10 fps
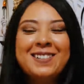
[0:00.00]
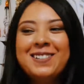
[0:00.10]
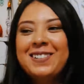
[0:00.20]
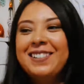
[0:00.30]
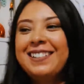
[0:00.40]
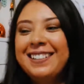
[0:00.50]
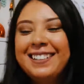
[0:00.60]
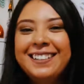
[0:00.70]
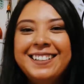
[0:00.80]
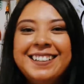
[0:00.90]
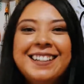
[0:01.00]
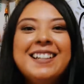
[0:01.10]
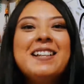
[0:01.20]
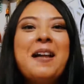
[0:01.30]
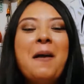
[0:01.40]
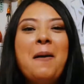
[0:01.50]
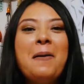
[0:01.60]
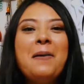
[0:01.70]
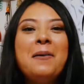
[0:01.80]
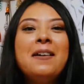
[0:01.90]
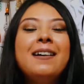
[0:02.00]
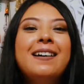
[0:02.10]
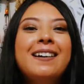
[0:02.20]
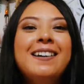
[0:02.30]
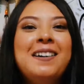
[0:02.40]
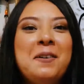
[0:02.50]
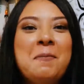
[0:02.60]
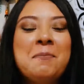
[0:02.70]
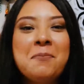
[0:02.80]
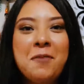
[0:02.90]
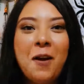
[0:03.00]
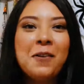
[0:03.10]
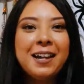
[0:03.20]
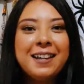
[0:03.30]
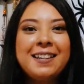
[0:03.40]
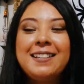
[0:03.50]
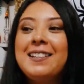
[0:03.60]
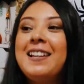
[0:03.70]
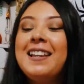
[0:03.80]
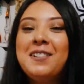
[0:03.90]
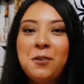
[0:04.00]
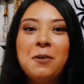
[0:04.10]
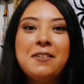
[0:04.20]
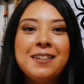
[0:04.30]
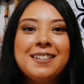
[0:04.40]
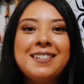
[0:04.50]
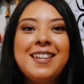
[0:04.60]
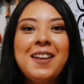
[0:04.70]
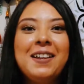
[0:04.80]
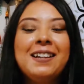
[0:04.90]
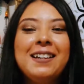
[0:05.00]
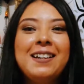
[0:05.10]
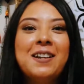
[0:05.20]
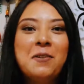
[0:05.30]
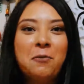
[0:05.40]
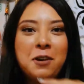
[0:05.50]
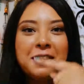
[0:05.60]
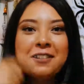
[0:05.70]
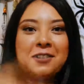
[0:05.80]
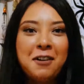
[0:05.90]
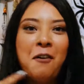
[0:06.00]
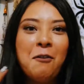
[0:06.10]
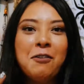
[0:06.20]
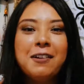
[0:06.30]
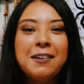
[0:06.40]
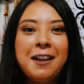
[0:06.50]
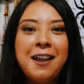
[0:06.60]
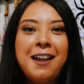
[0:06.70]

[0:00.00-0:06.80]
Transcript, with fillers: Why can't you film? Why? Okay. Okay, Why ignore this. I my face. We're gonna start over.